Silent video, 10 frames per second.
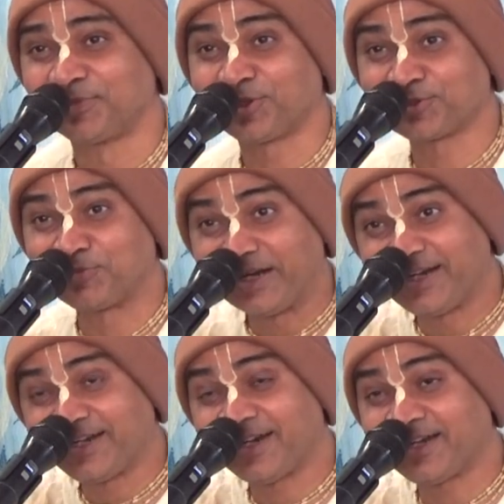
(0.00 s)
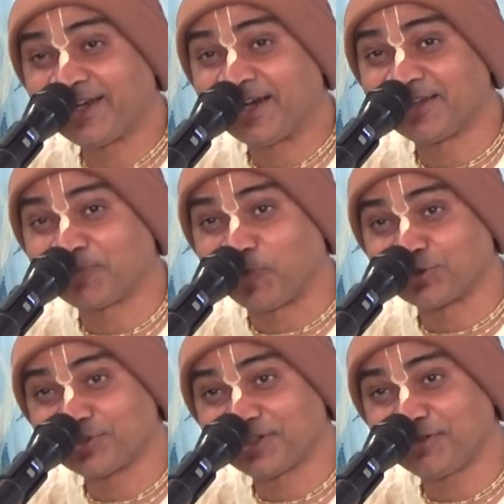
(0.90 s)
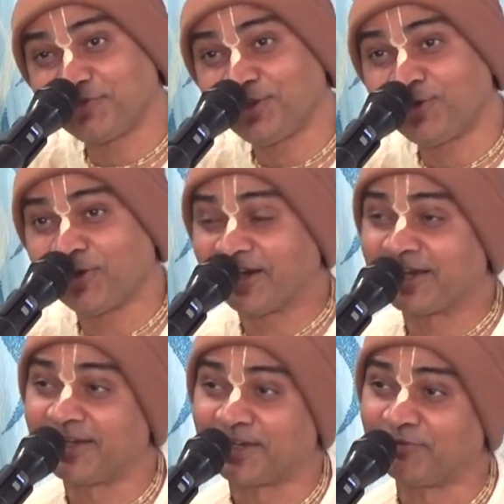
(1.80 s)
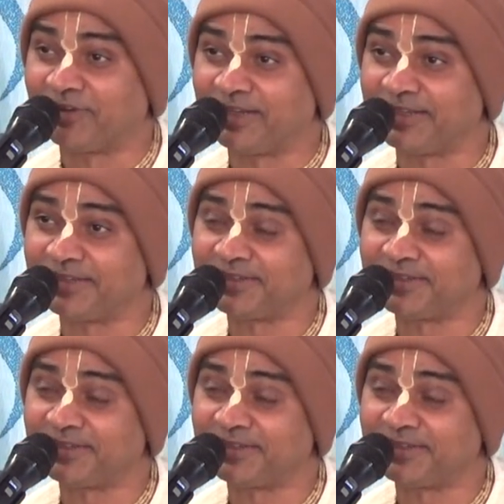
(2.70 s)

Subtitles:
Because meditating either positively or negatively.